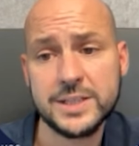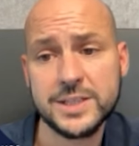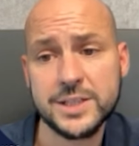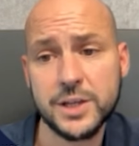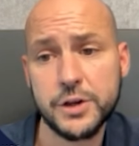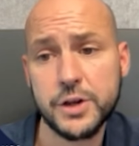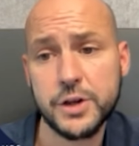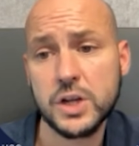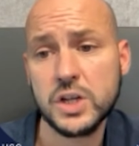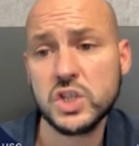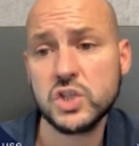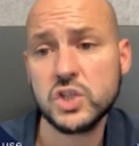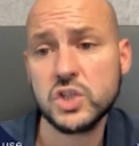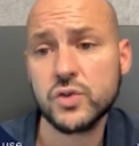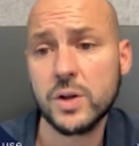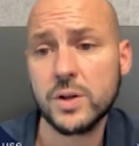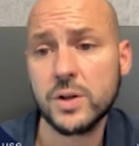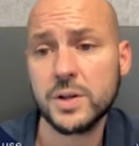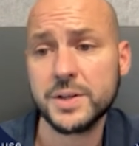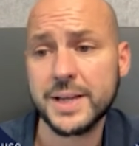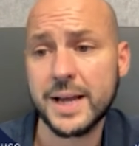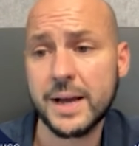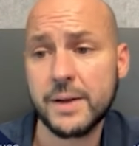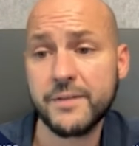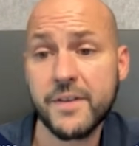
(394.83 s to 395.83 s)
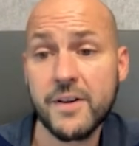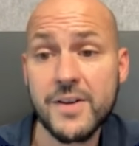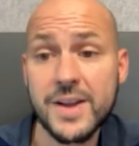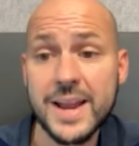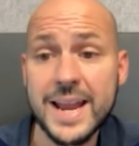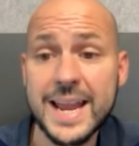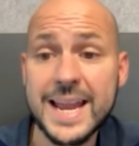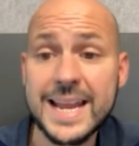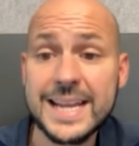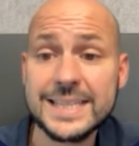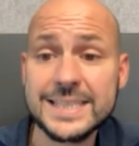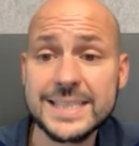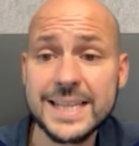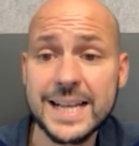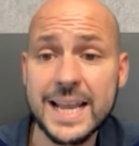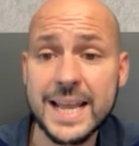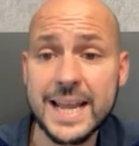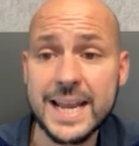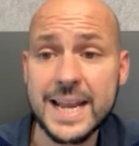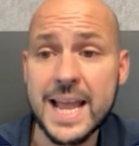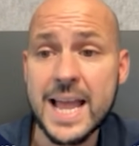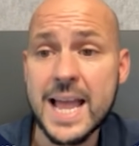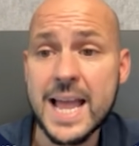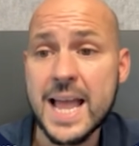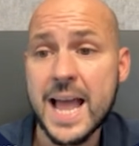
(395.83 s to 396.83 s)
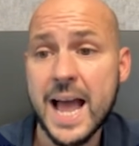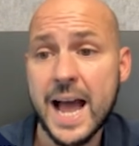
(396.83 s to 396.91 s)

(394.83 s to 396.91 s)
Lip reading: So you can drill down very easily,